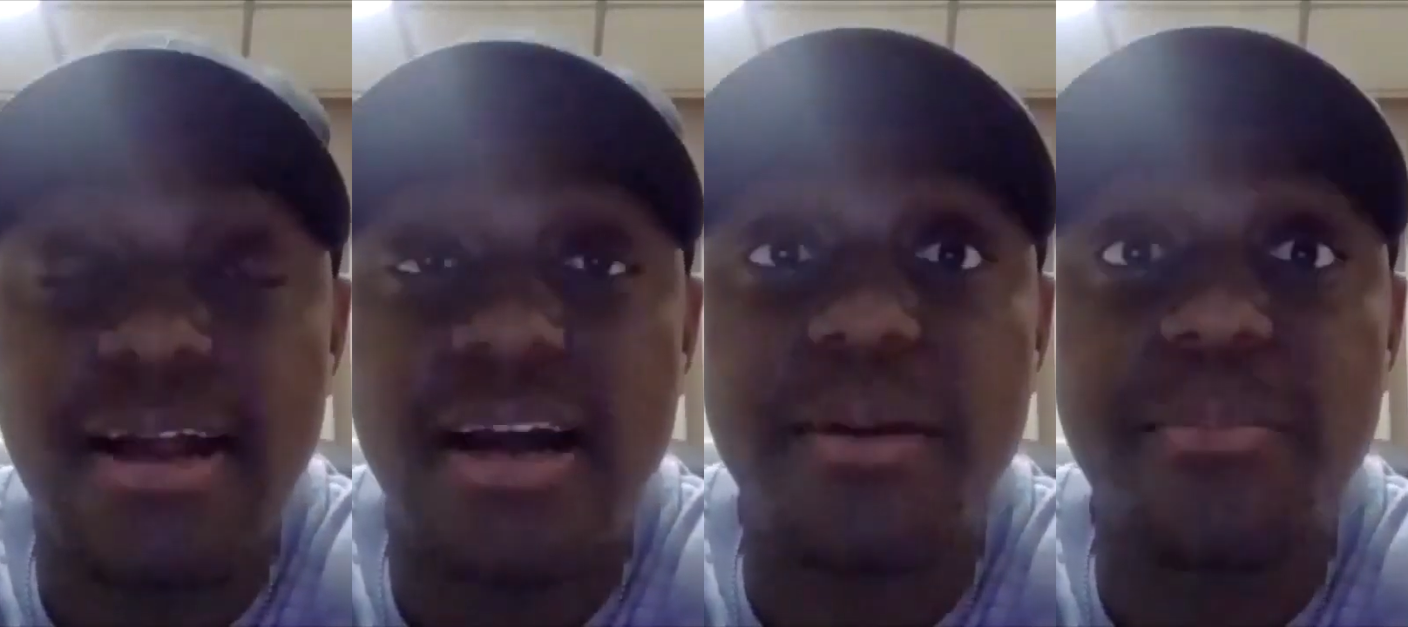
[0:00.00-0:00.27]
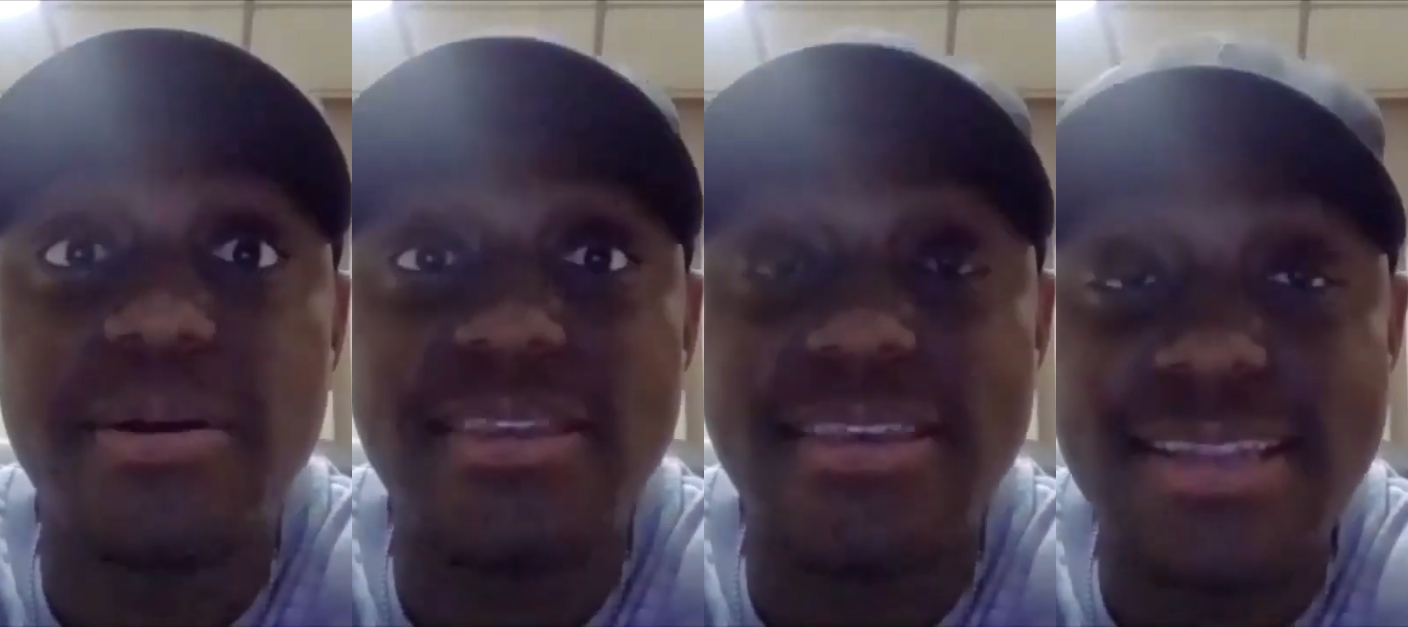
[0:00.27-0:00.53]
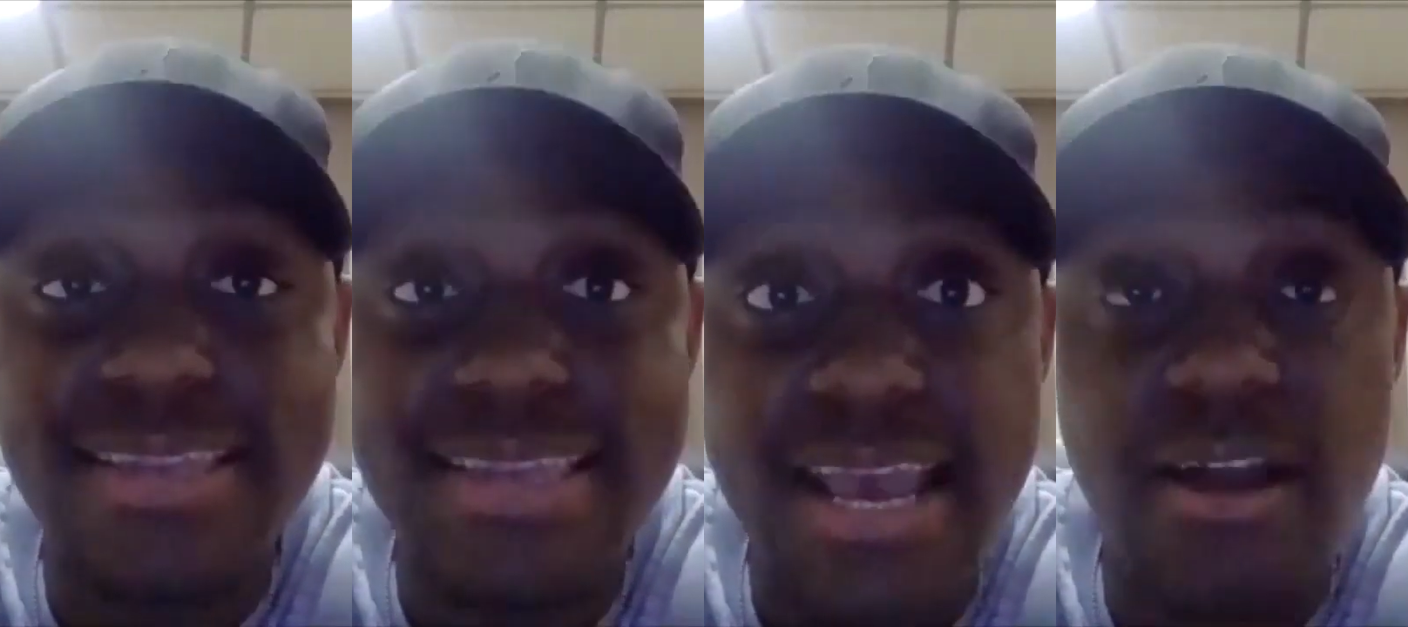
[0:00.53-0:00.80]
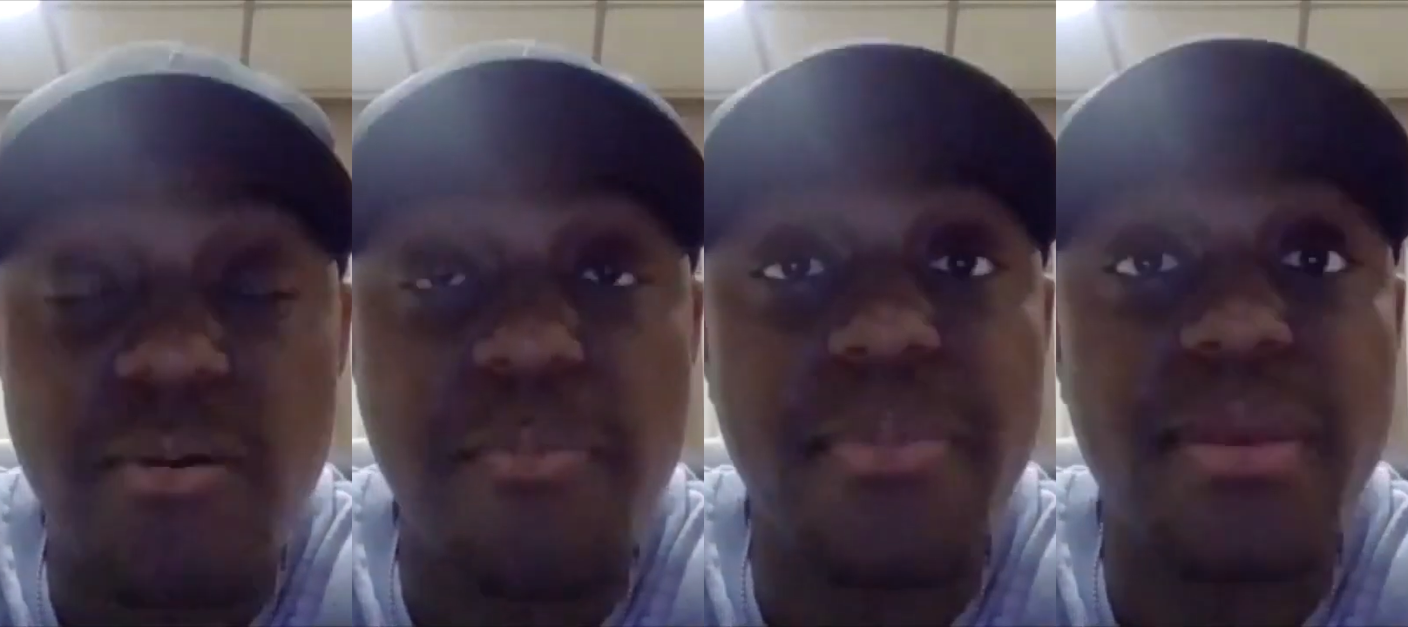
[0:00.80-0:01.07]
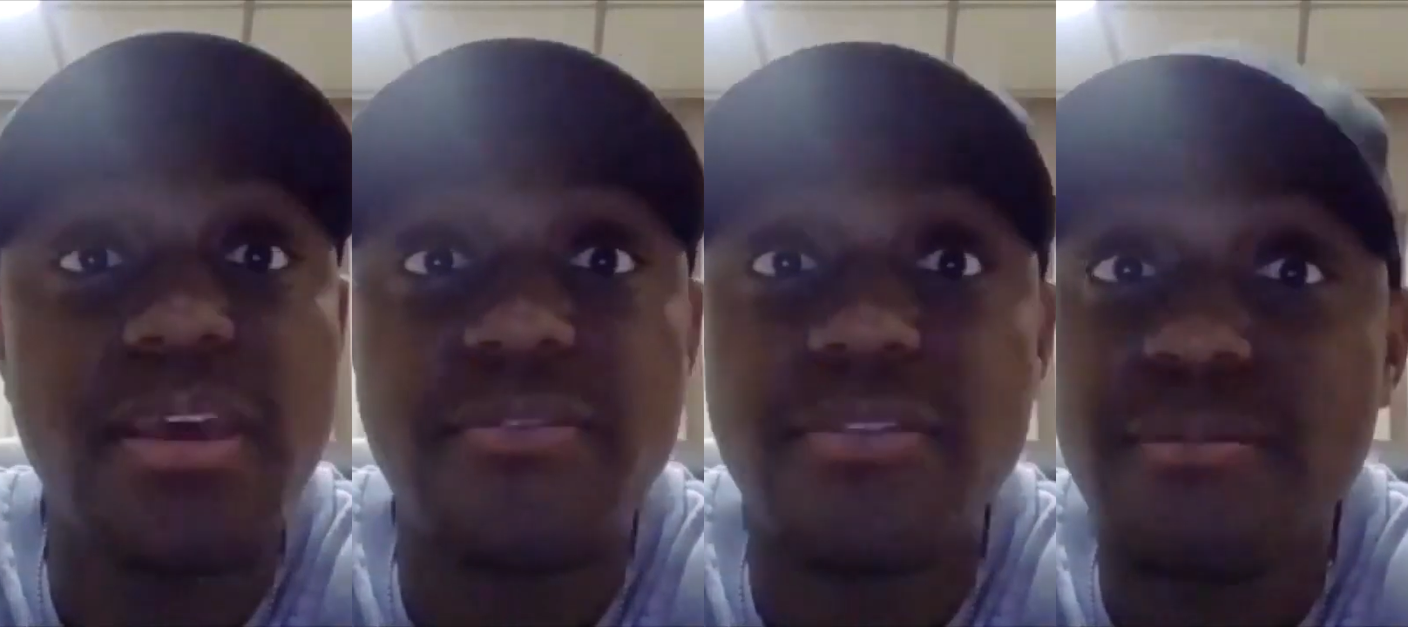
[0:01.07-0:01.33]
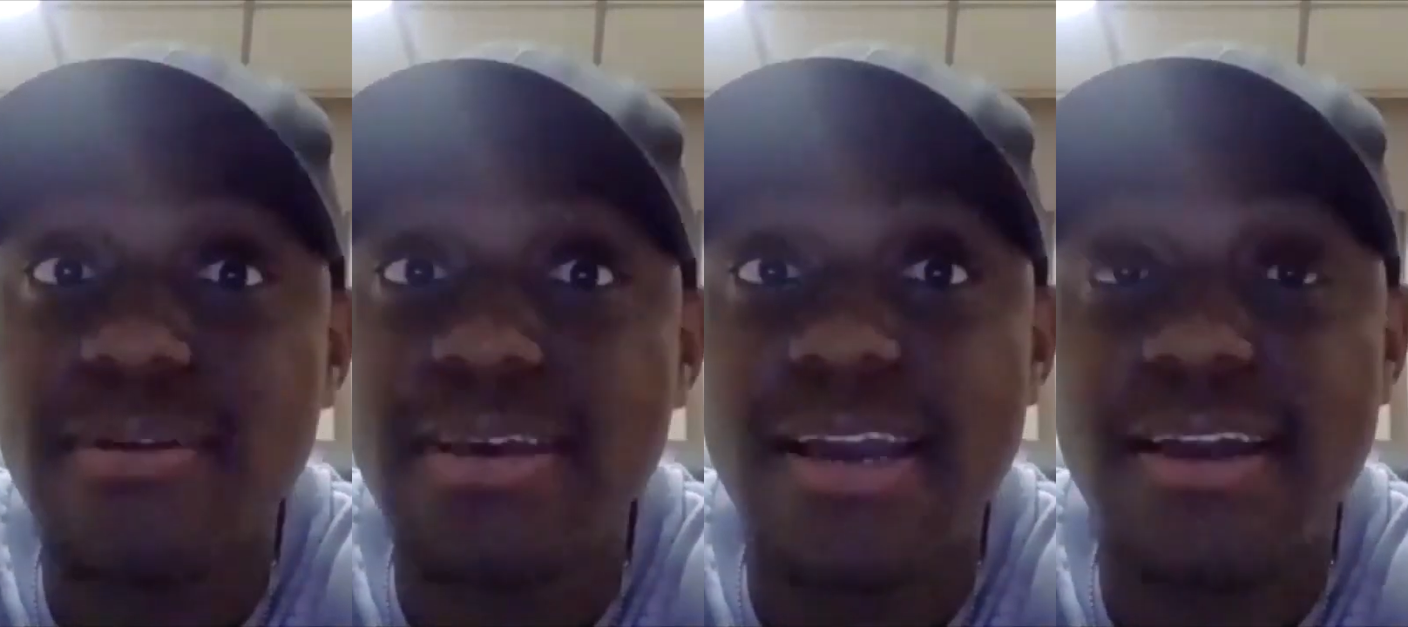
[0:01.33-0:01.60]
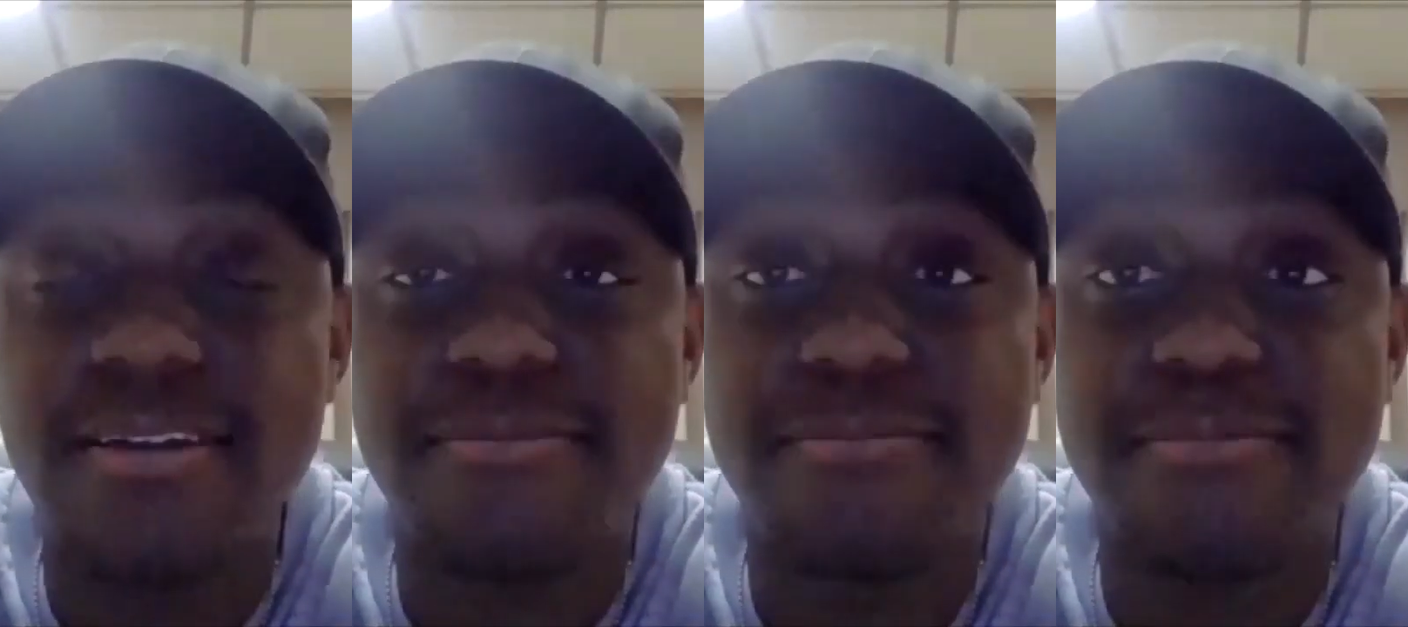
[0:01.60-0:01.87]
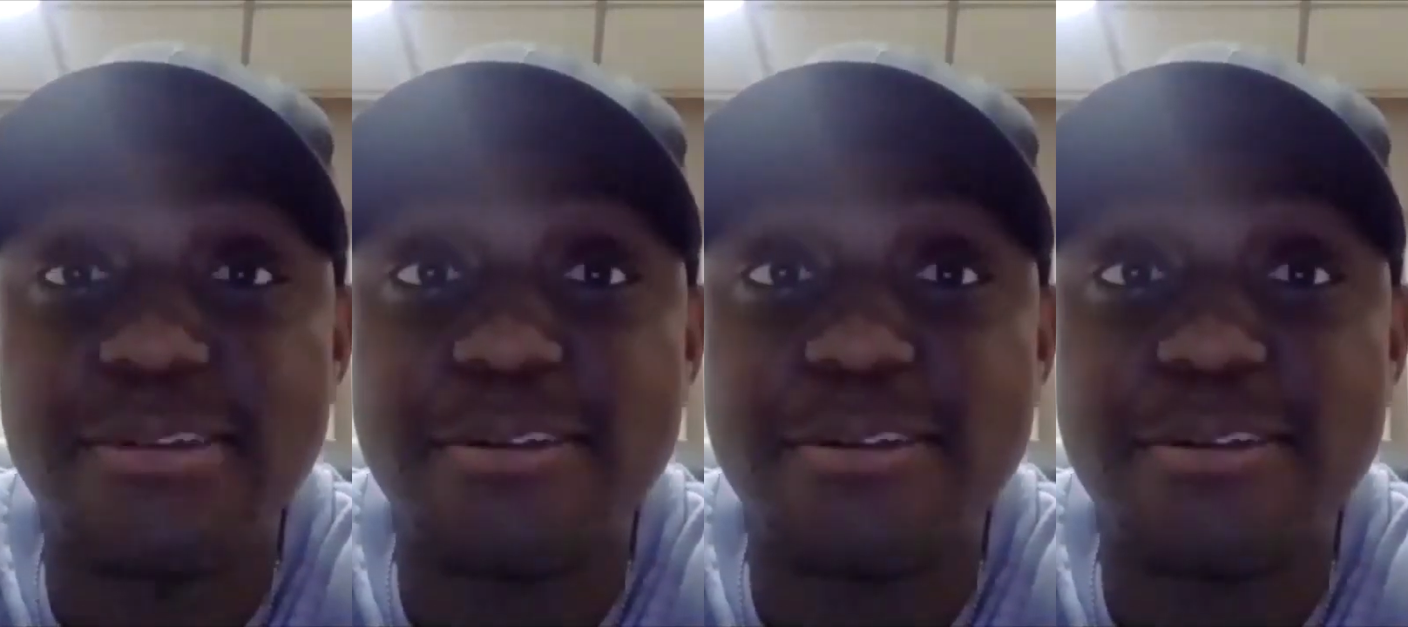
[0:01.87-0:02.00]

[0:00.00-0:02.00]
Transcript: but then now many of them have,